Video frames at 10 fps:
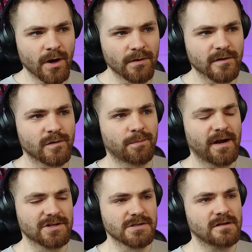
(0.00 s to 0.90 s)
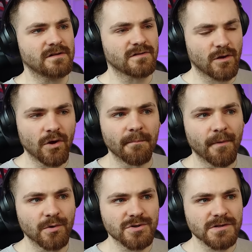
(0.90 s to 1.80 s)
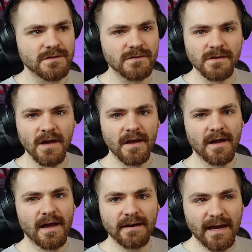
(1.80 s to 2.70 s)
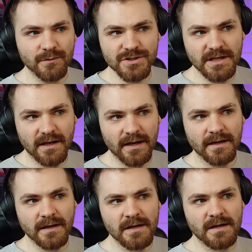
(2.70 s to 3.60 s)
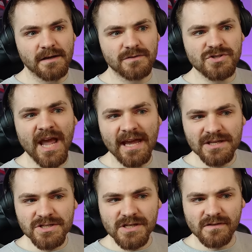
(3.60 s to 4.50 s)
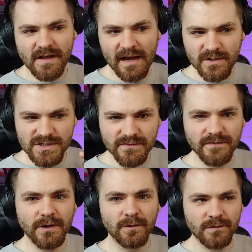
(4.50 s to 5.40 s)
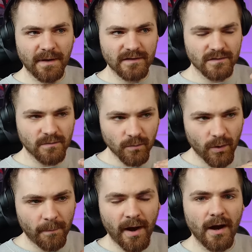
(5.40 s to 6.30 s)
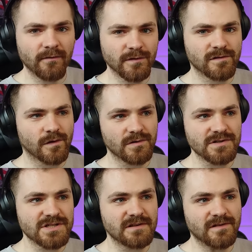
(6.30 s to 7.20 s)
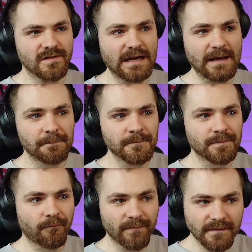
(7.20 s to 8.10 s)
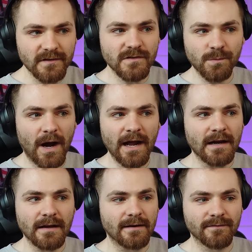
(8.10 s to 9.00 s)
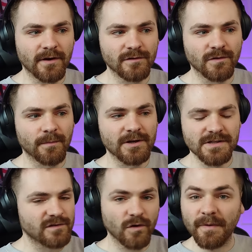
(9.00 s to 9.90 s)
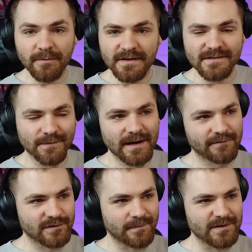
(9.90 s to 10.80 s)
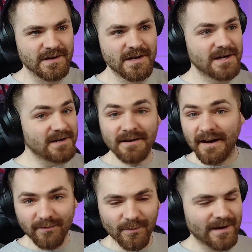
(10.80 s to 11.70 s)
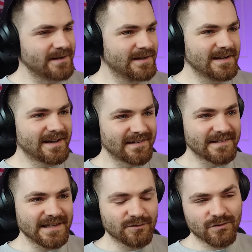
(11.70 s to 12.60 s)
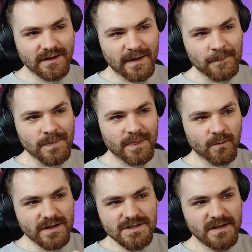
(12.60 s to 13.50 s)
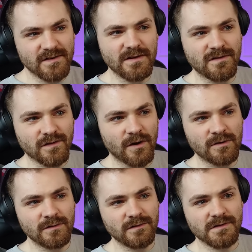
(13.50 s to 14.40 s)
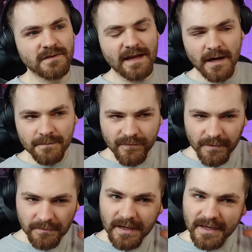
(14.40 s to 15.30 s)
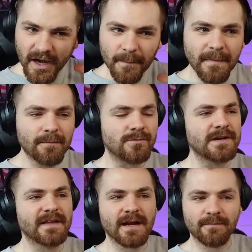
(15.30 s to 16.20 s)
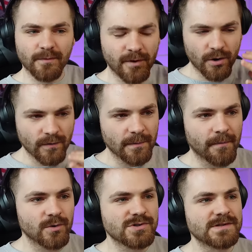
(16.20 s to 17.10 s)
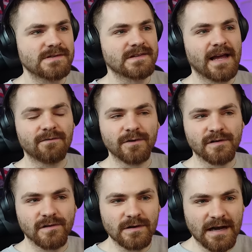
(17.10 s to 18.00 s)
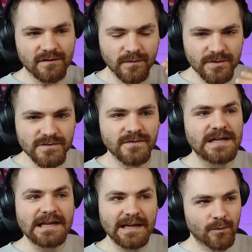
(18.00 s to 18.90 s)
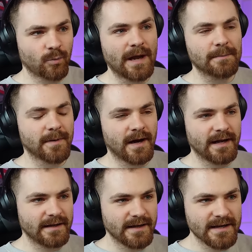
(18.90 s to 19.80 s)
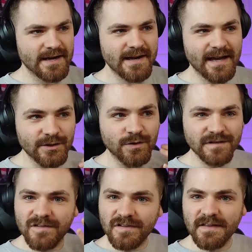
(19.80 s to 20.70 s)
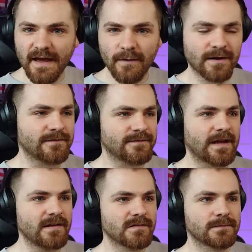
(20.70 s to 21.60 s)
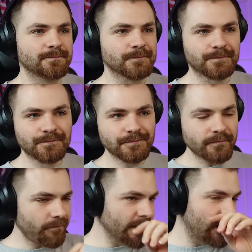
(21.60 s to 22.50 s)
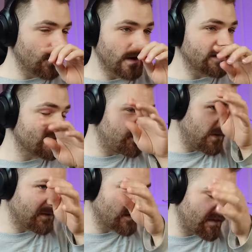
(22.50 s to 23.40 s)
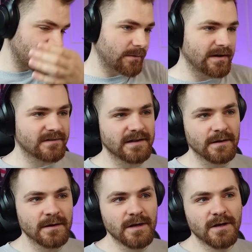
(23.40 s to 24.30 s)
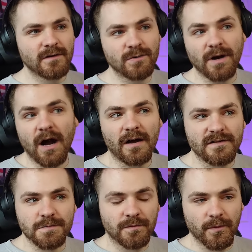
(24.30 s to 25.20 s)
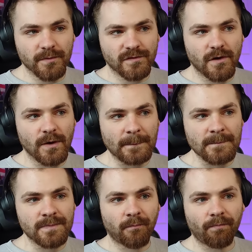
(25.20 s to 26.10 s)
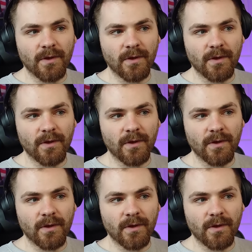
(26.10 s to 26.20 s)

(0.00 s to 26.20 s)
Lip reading: her expressions, her emotions, and how she, like, changes how she feels based on what part of the song she's singing. This is why I love her so much. There's so many reasons why I love her so much. Another one is literally when she does these songs, they come from like her memory, they come her own emotions, and every song has so much feeling and weight behind it, and you can see that on her face. It doesn't feel so much like we're listening to an artist perform a song,